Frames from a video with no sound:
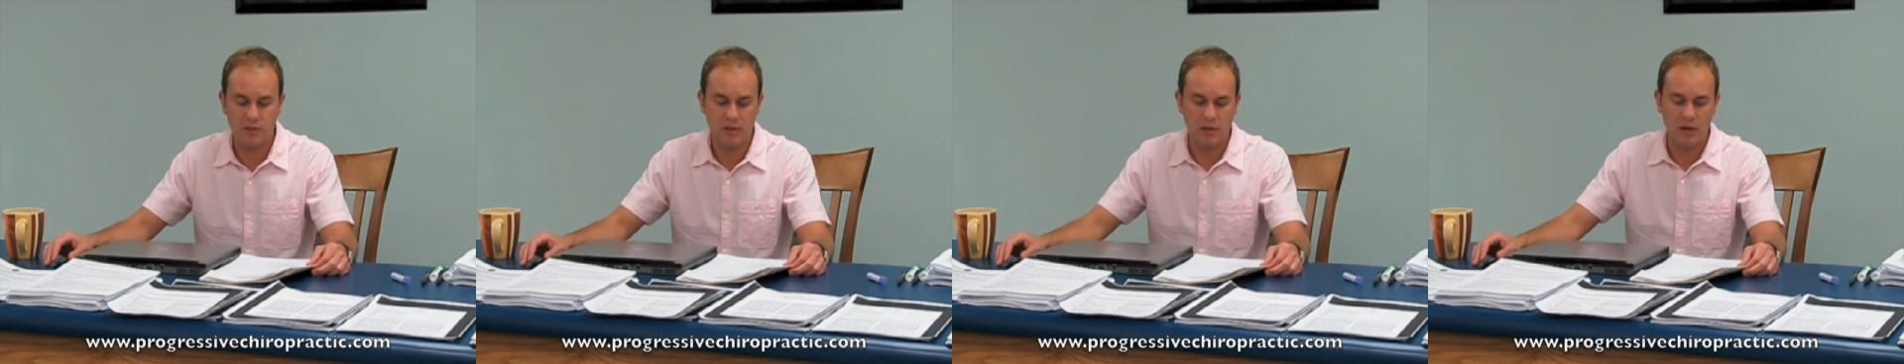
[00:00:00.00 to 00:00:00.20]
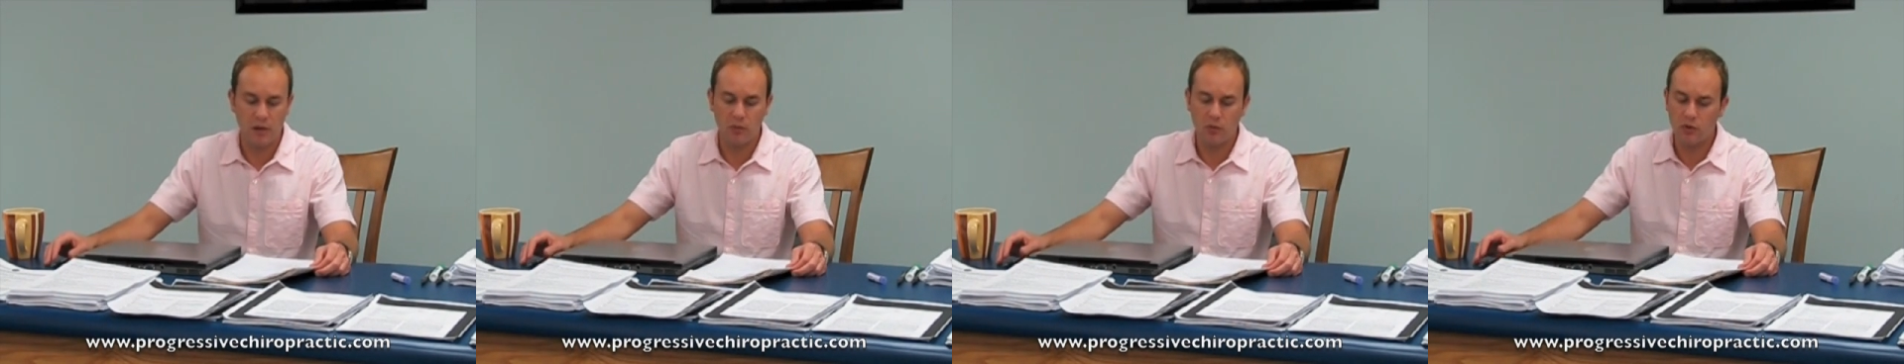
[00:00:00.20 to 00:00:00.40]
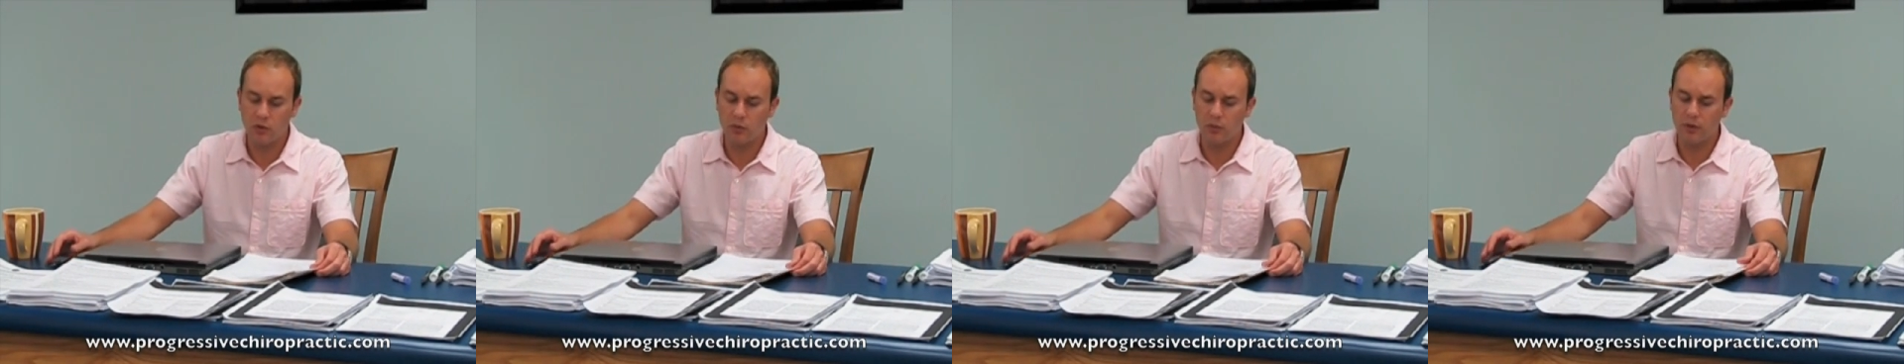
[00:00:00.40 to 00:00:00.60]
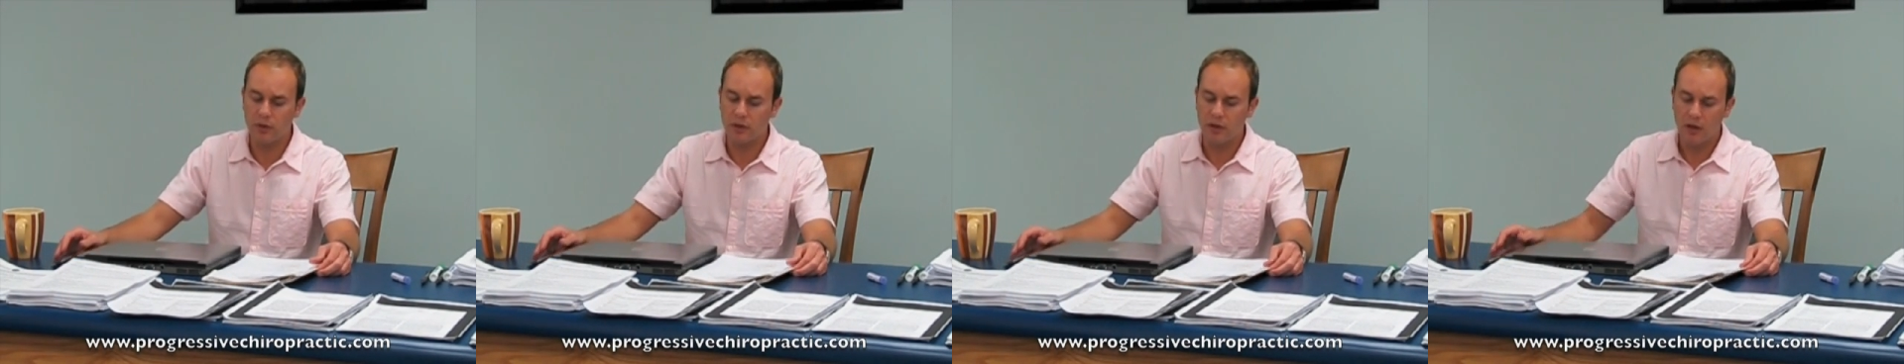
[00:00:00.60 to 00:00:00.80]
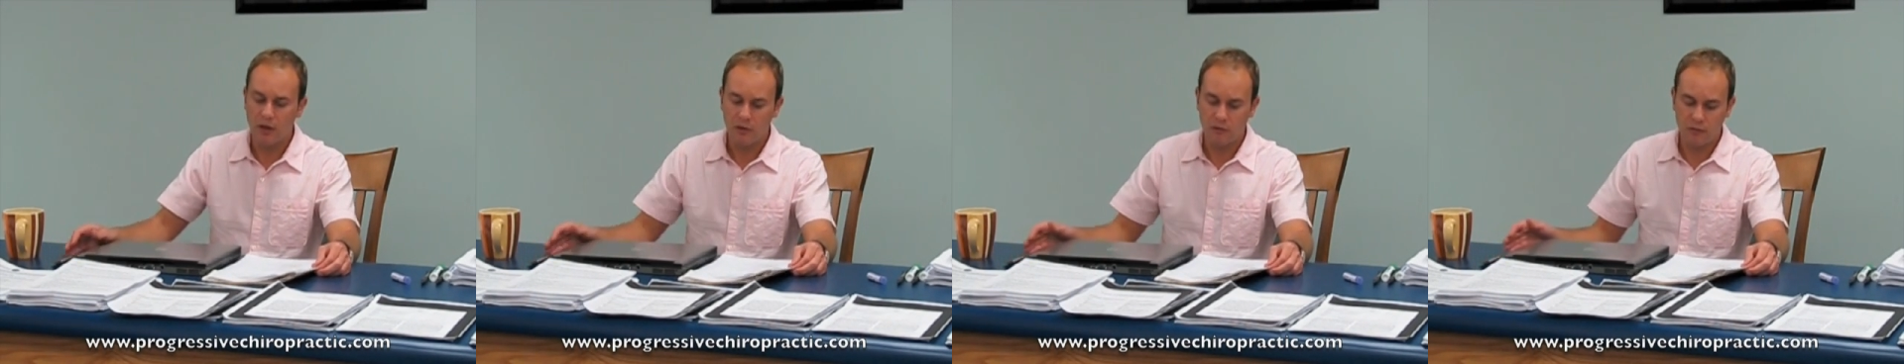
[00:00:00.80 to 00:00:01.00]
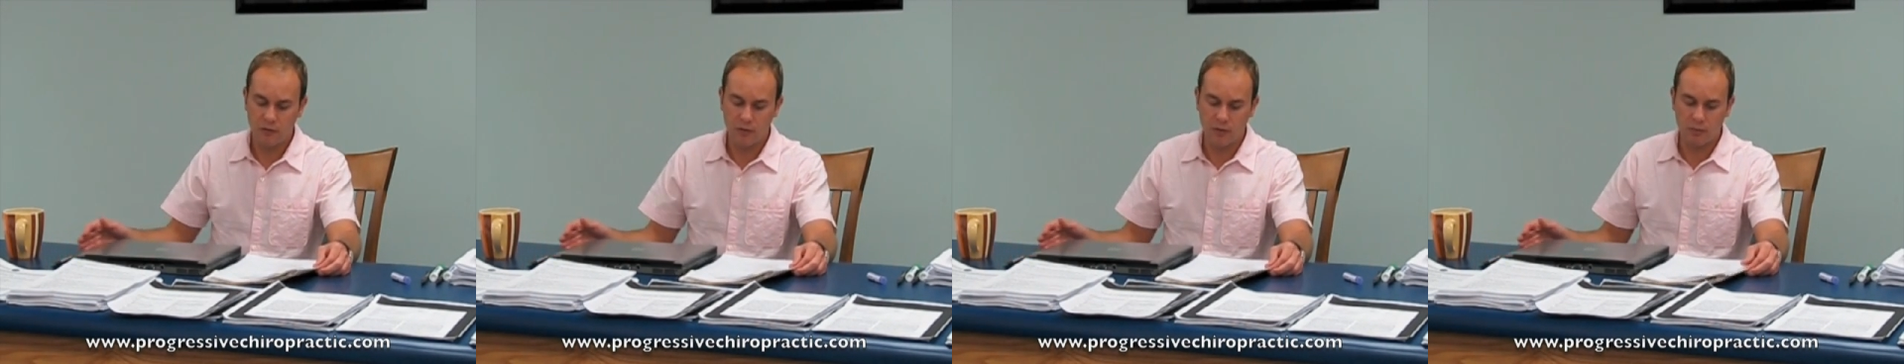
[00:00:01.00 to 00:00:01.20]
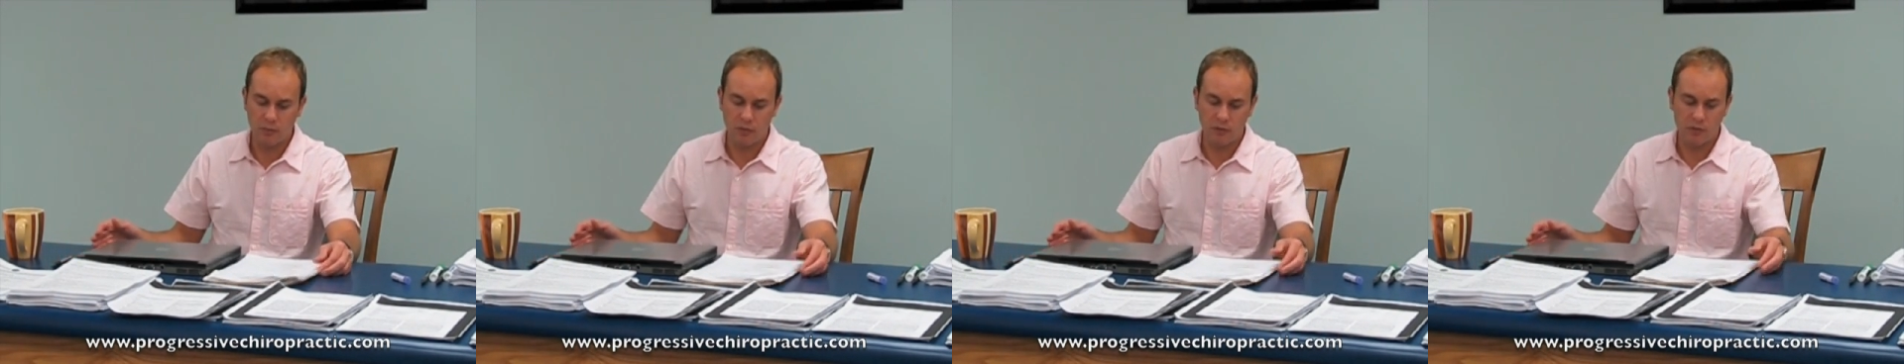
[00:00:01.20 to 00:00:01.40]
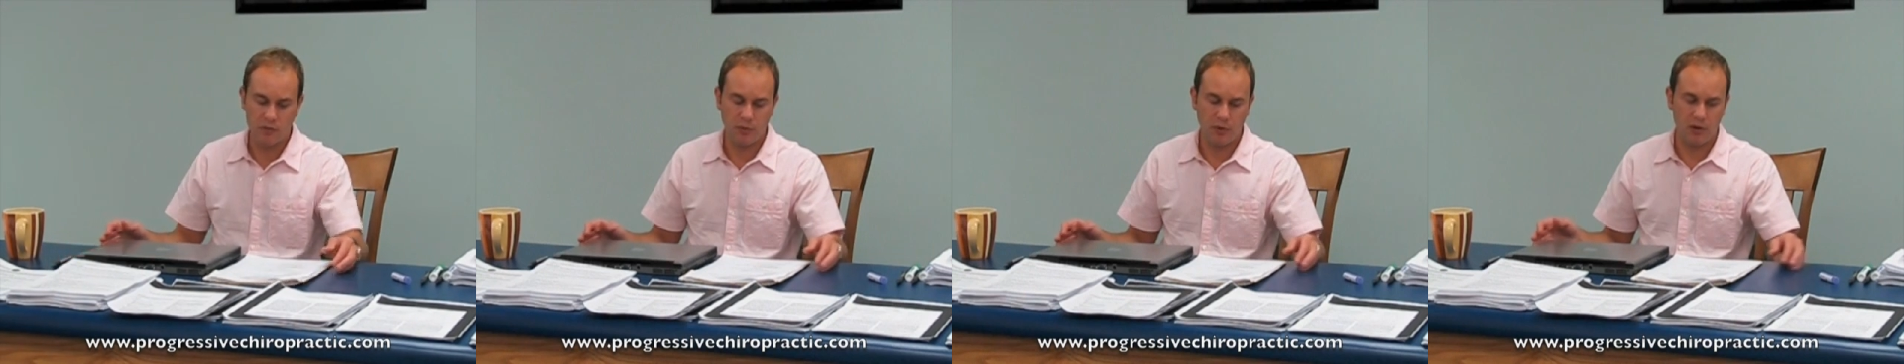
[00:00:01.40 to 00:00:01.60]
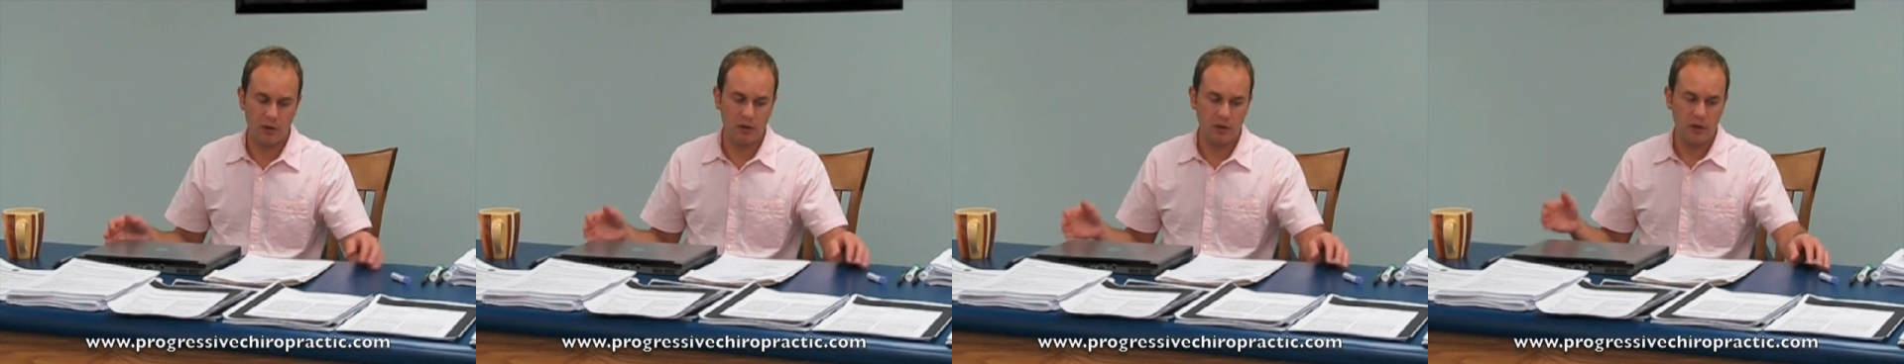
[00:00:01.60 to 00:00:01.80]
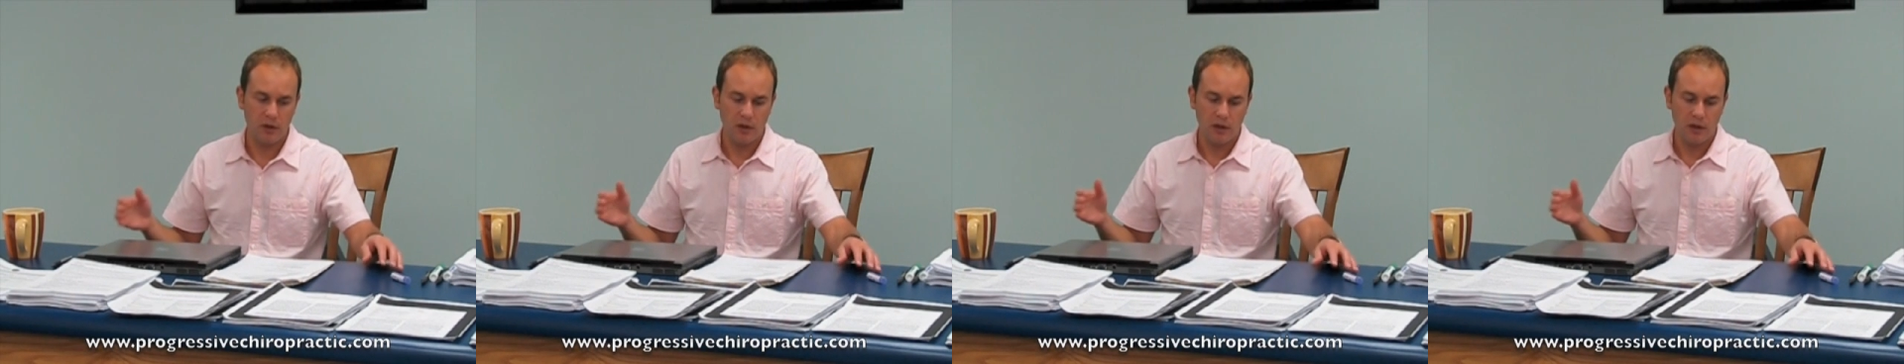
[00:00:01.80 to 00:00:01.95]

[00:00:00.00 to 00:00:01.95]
that rule, but for the most part,